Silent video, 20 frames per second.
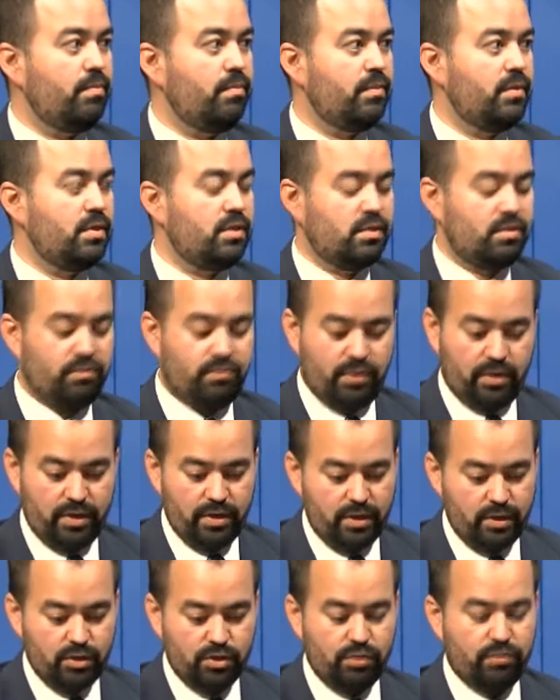This is a very
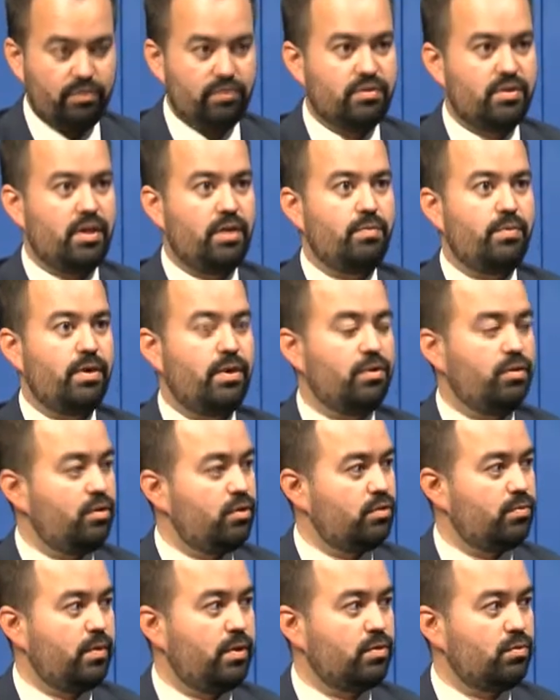conservative state, and we hear
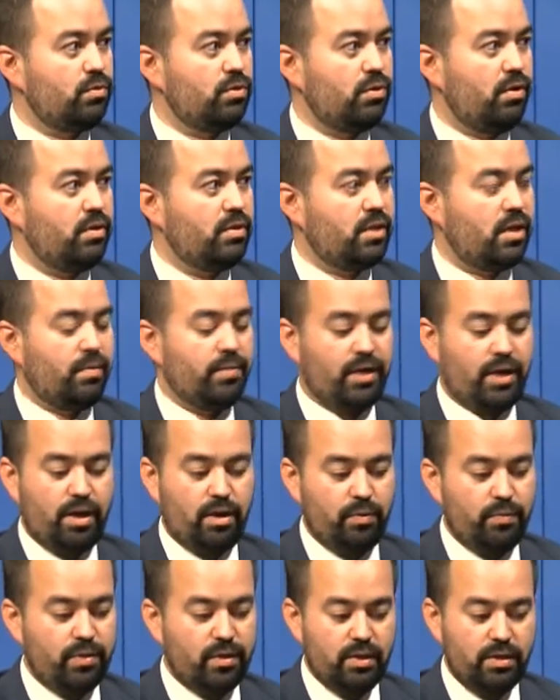those buzzwords all the time.
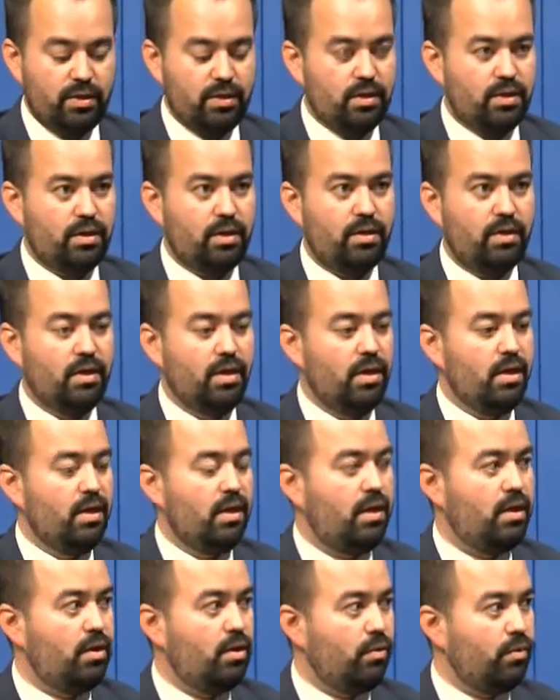Accountability
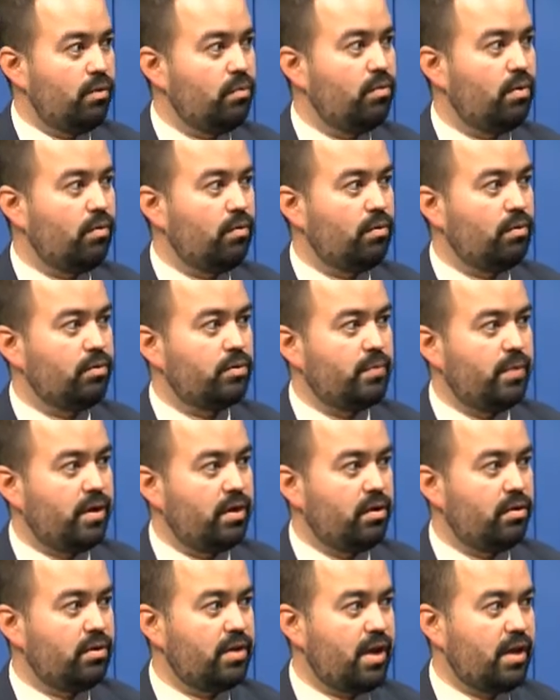and knowing what we're
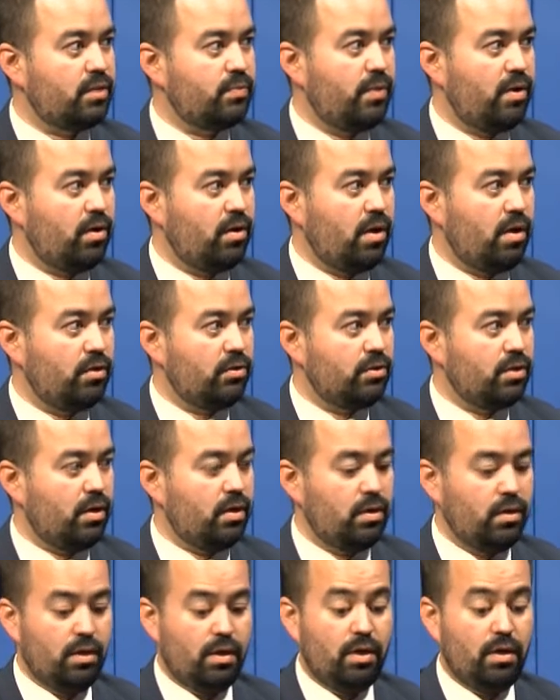spending our taxpayer dollars on,
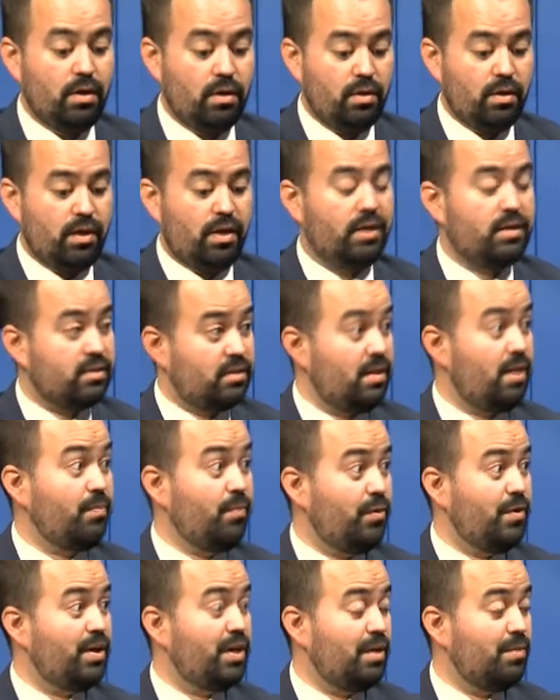except
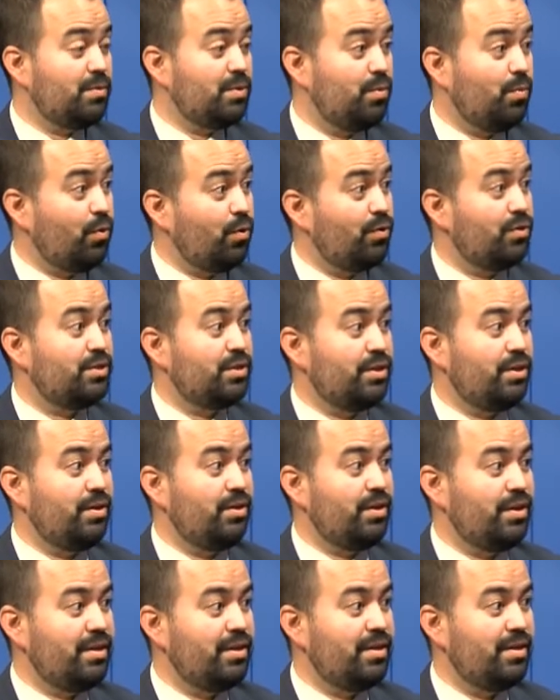when it comes to border security.